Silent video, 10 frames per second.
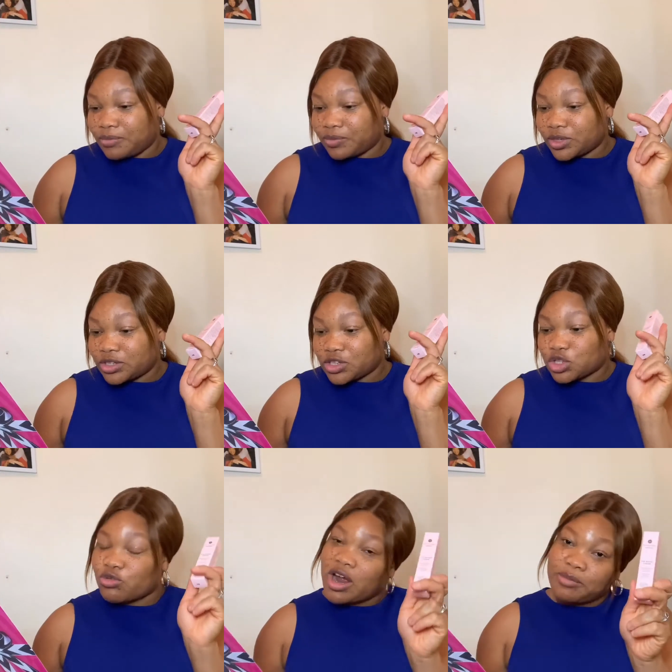
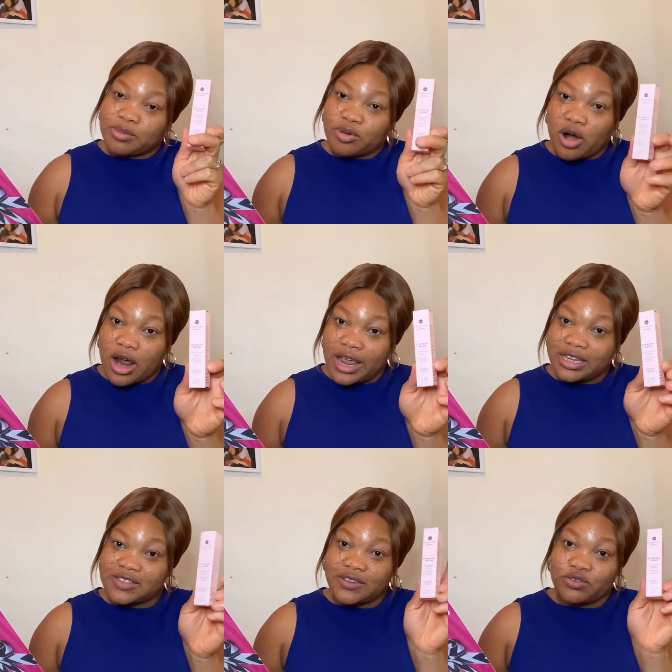Subscriber
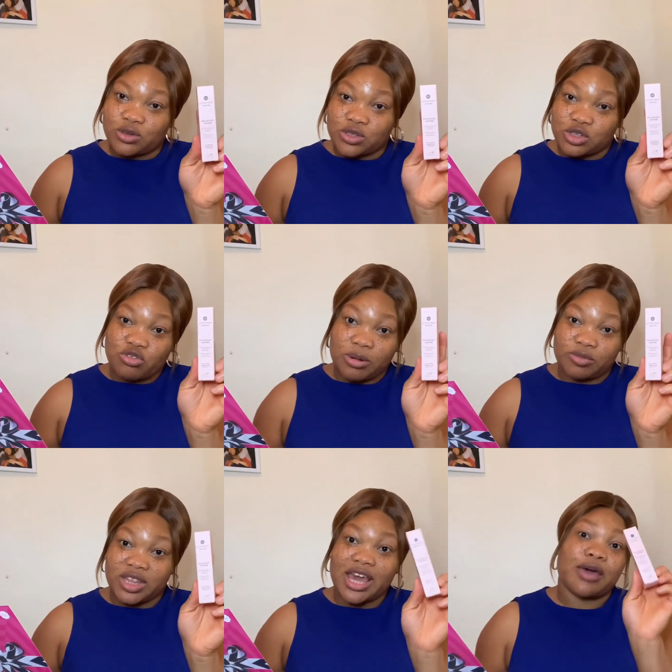price, if you're subscribed
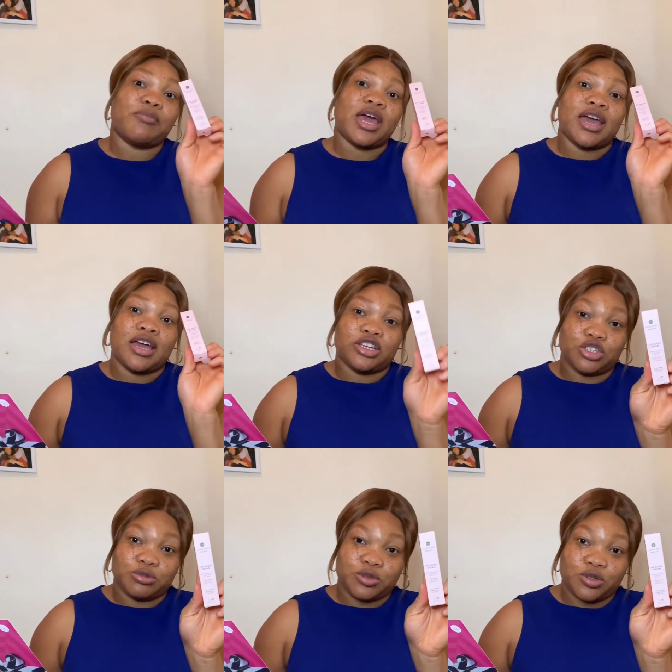with them, you
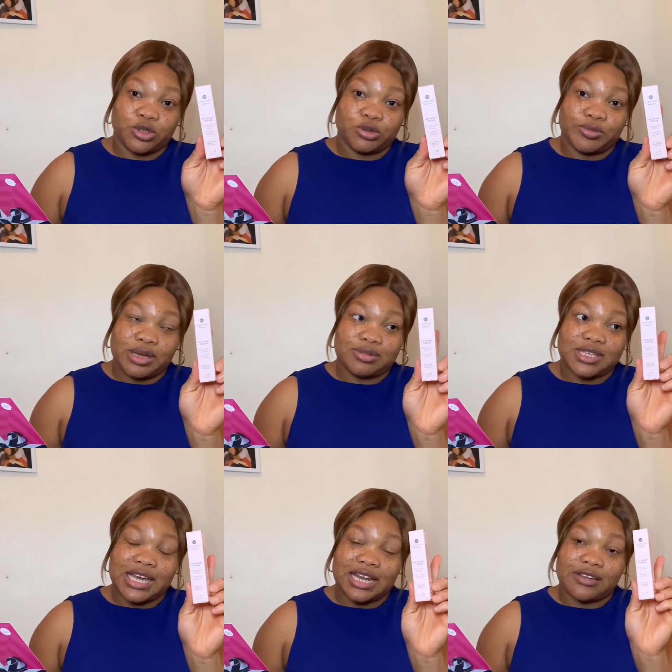will be able to
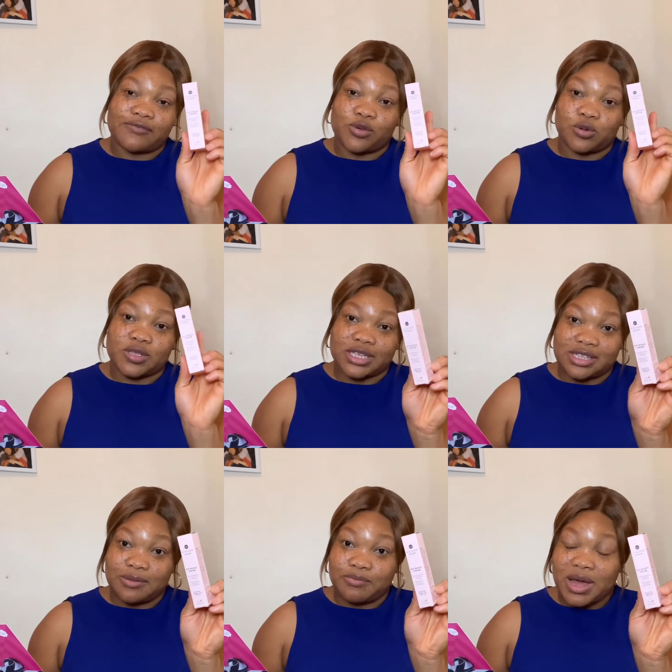get it for
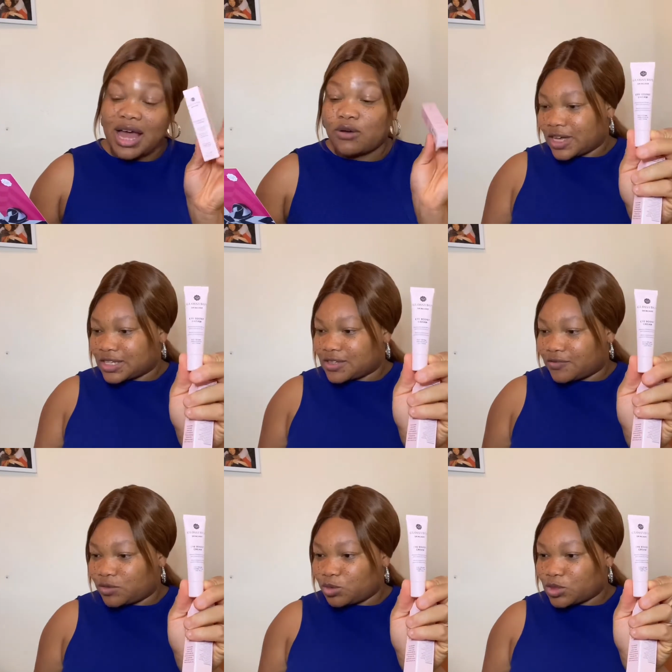£16. That's the
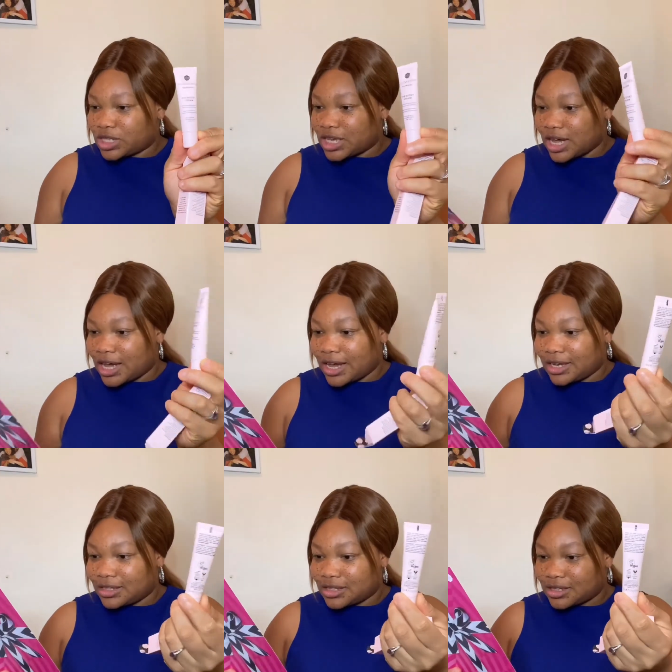full
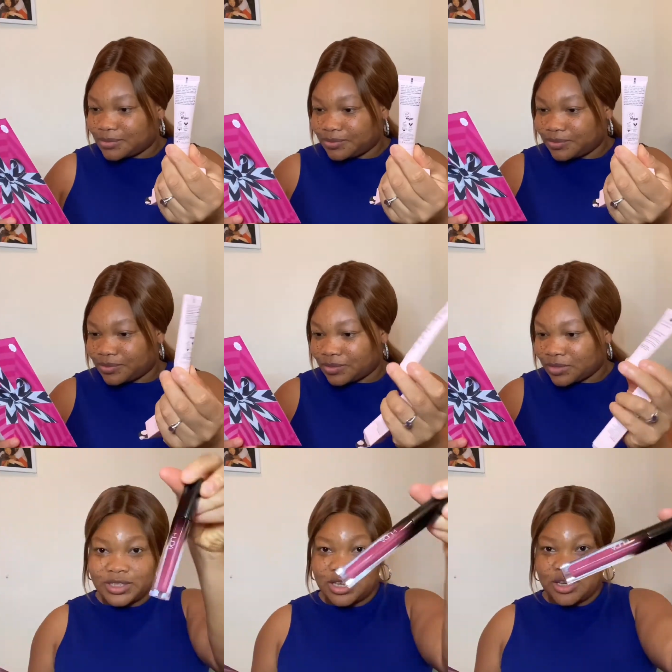size.
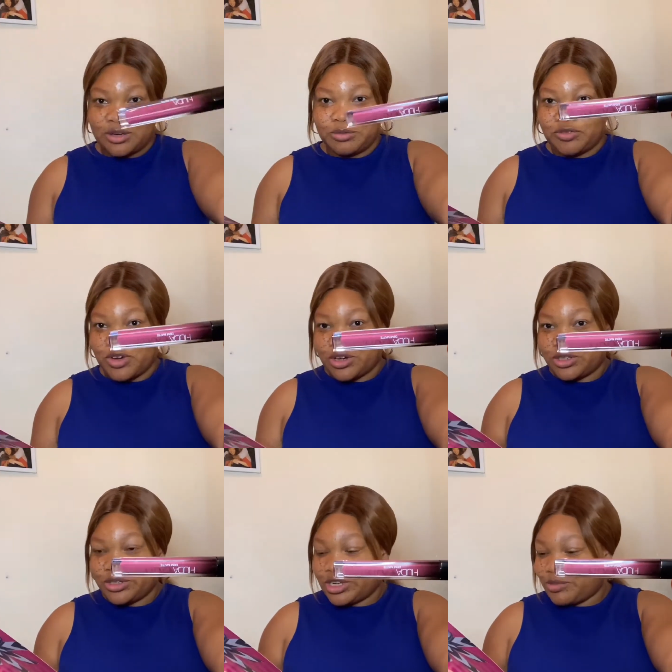We've got
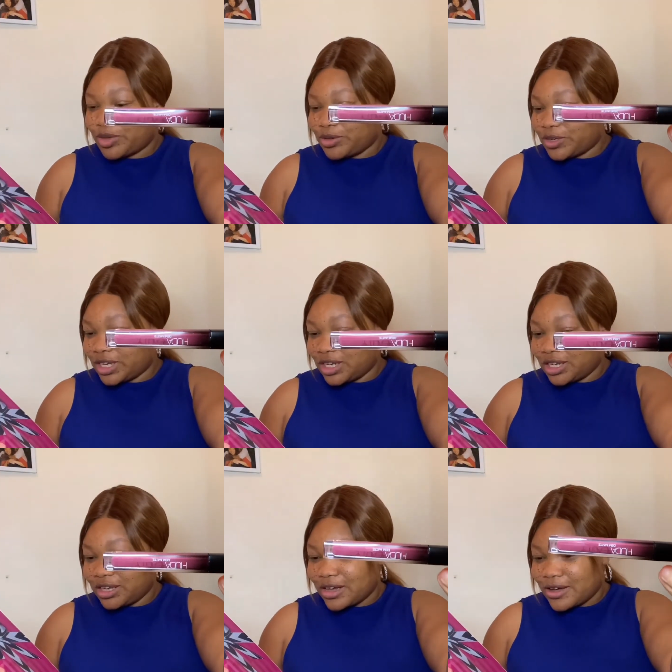Huda
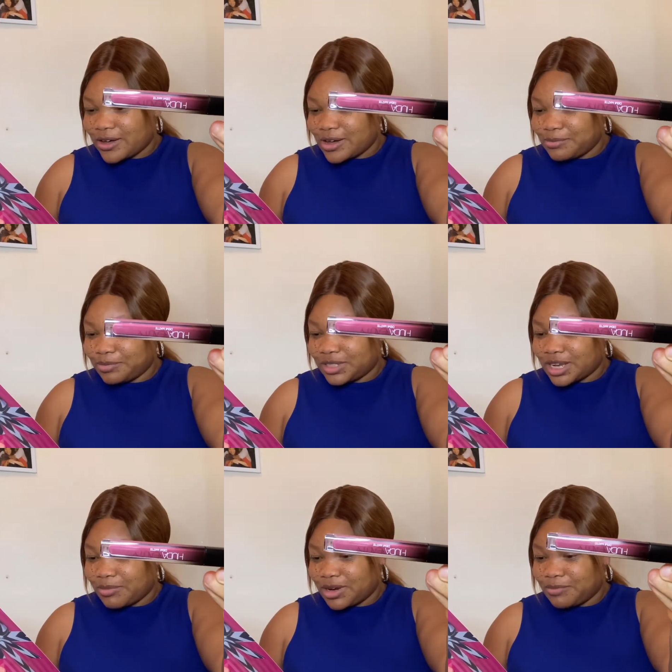Beauty
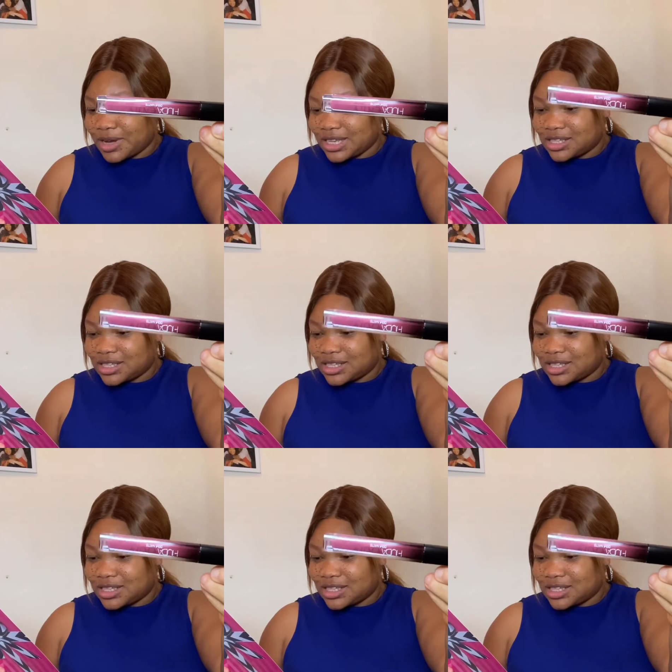Demi Matte